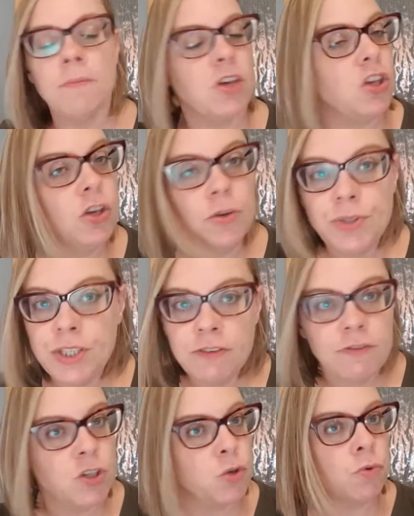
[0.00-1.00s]
using
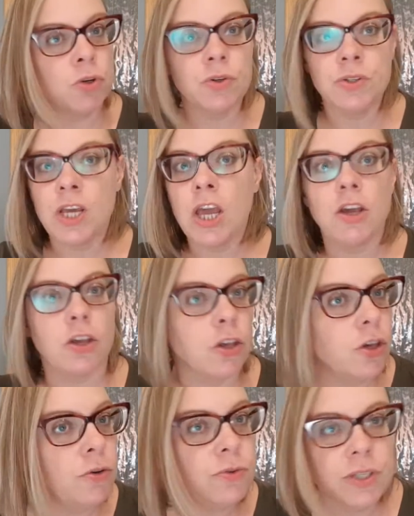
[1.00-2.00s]
visuals,
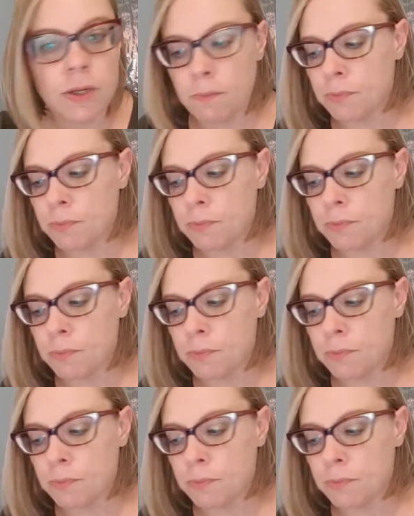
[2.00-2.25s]
using